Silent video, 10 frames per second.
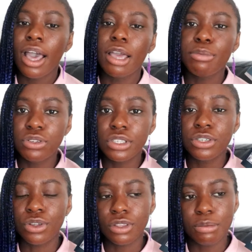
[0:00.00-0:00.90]
I mostly
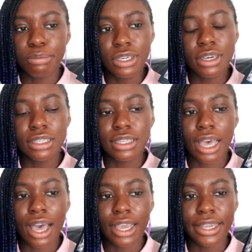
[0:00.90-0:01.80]
got them because
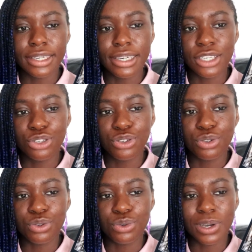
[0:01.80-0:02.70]
I needed
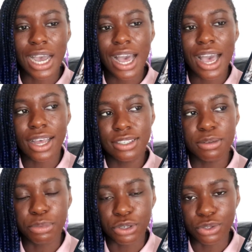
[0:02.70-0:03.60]
to add
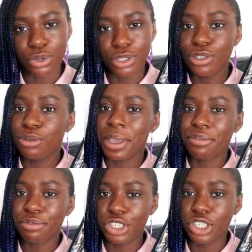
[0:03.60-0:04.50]
some books on to make
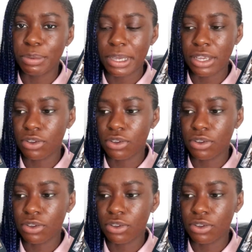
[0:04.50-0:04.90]
free shipping.